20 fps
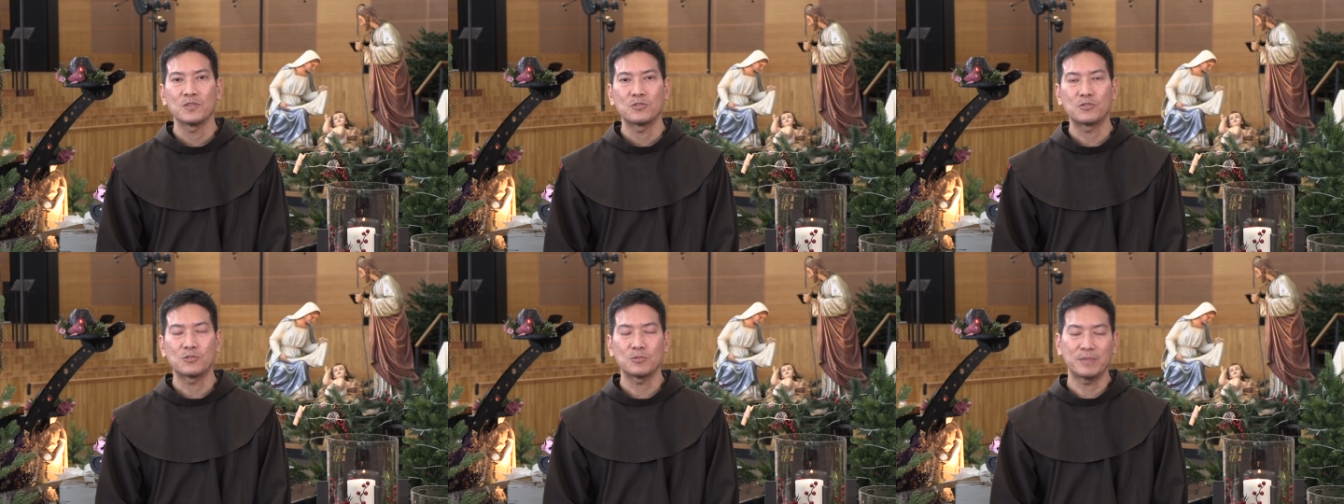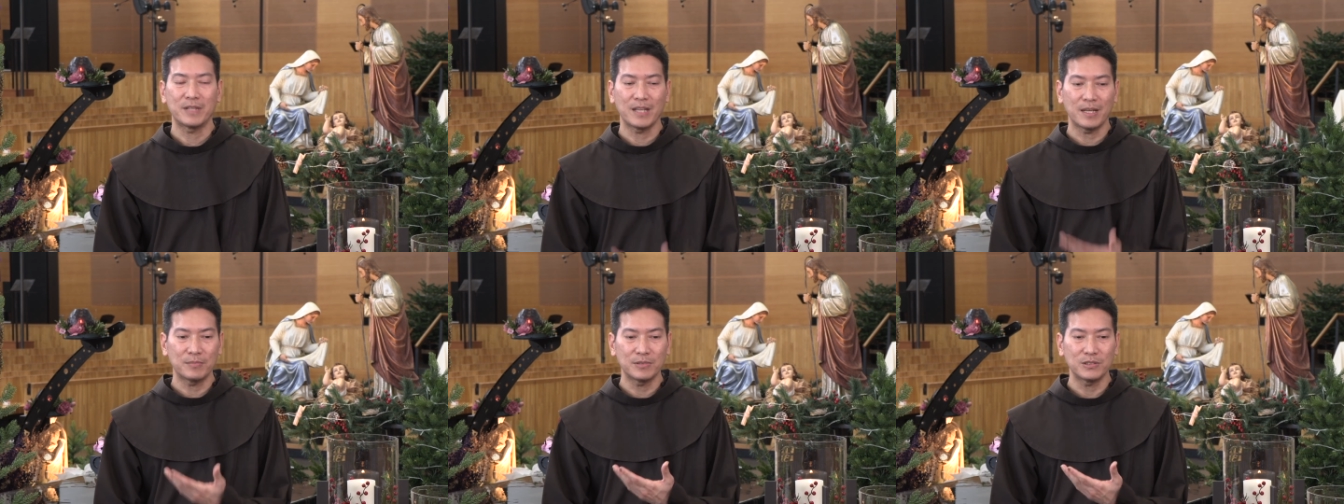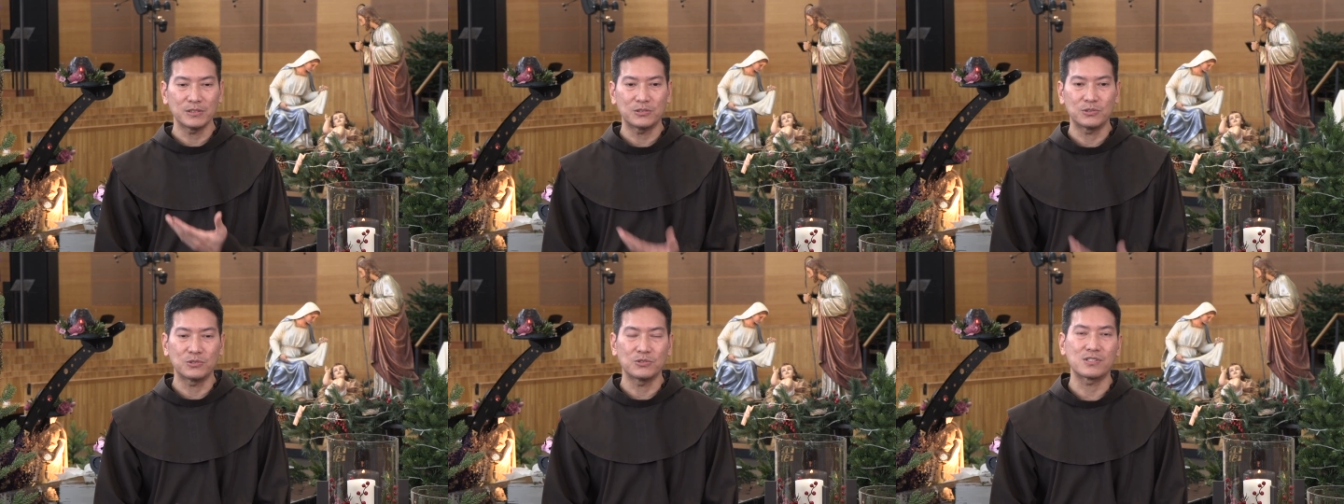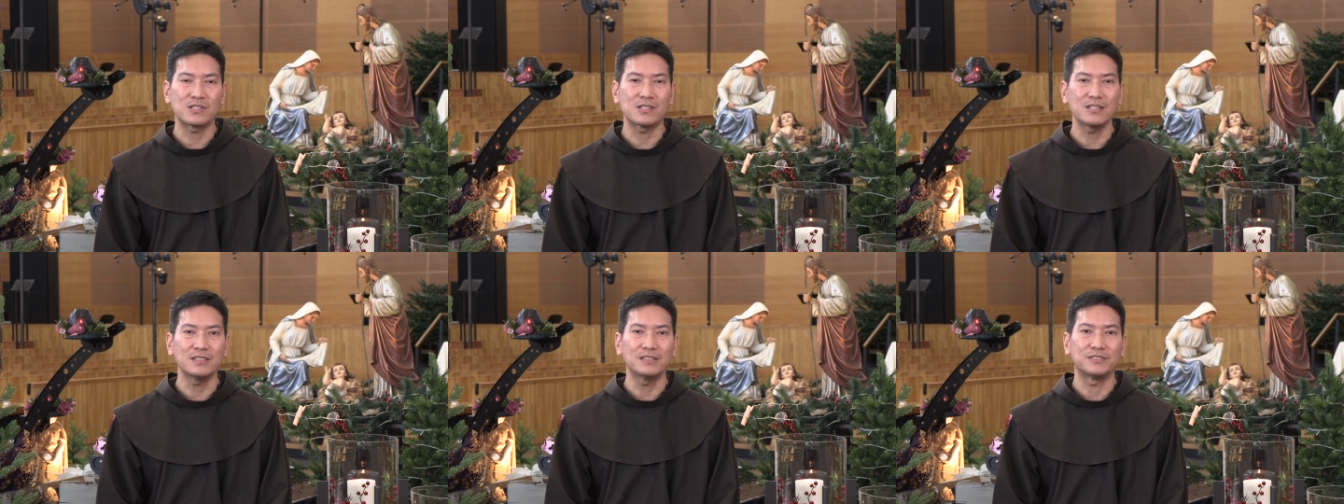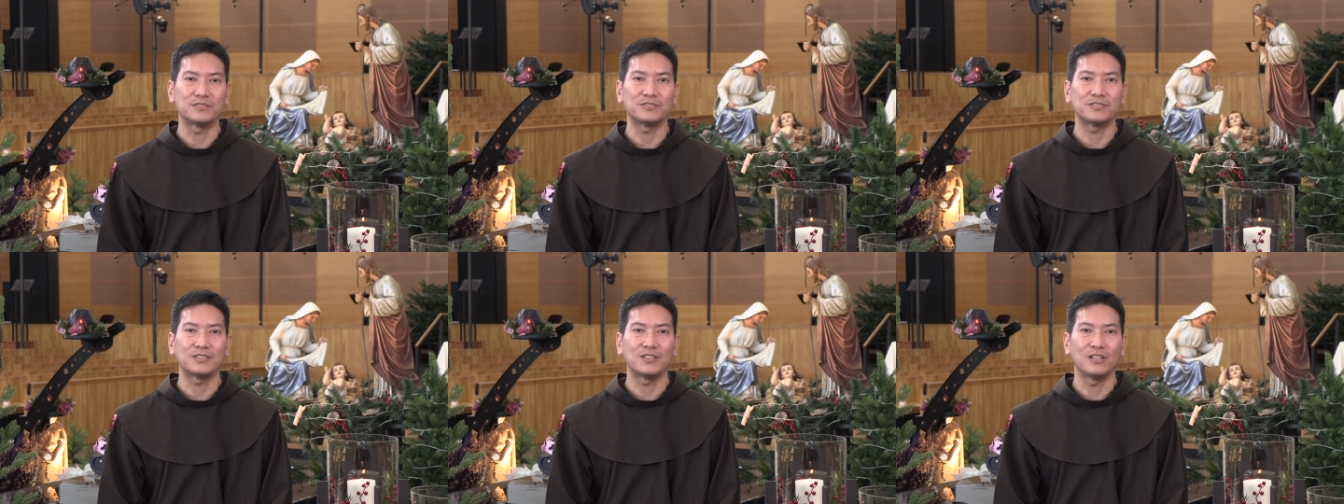to be able to
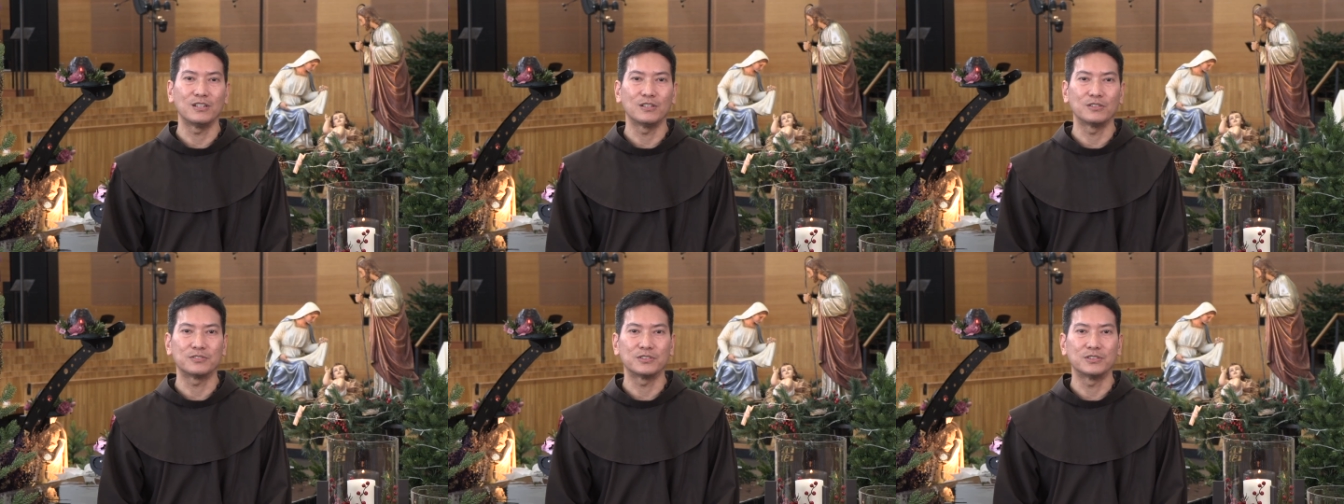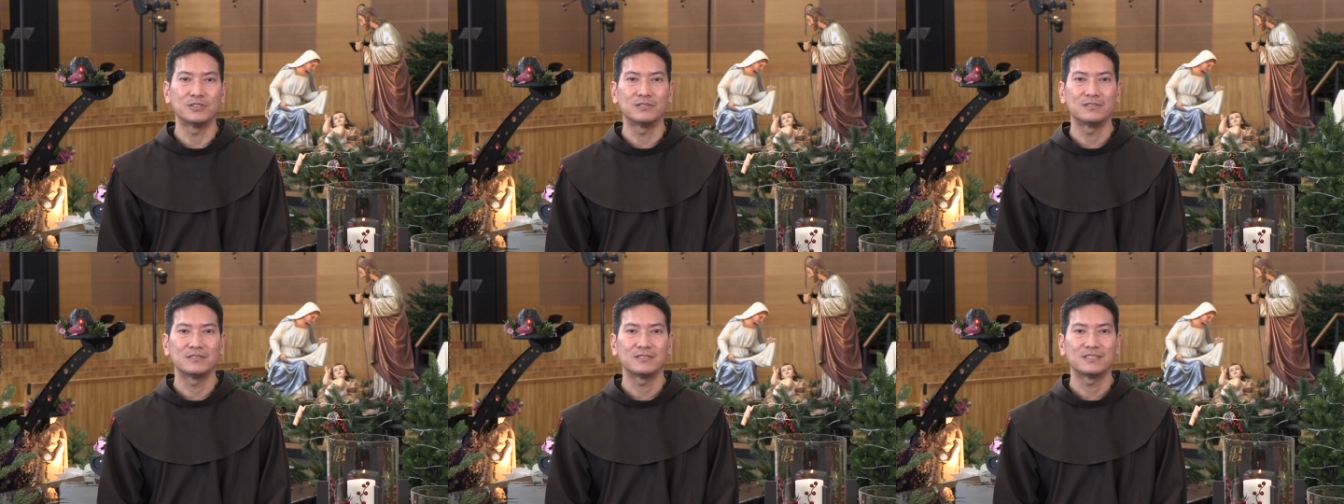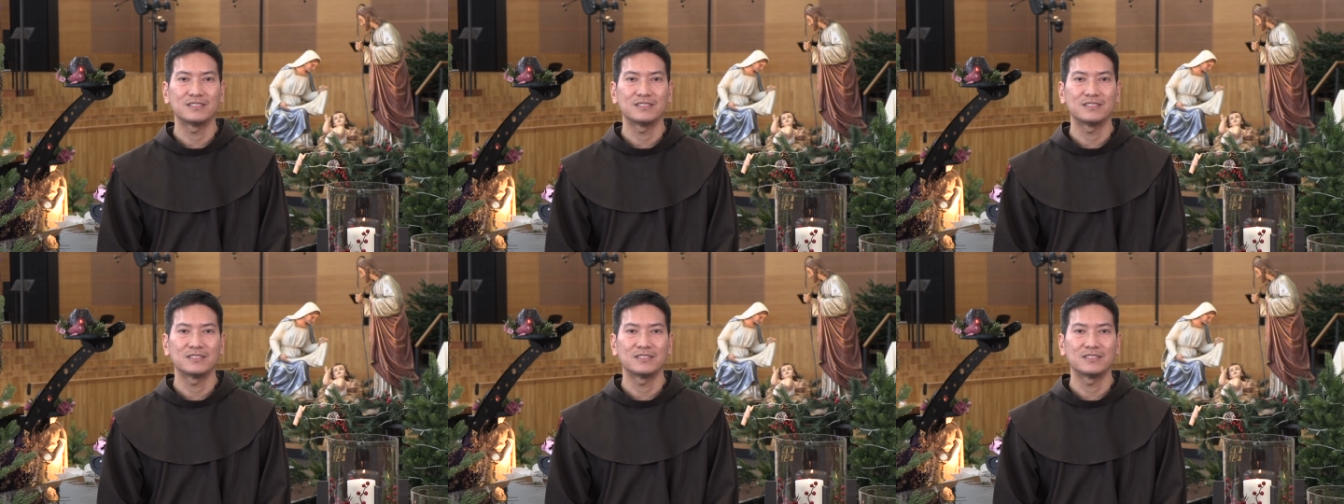serve all of you.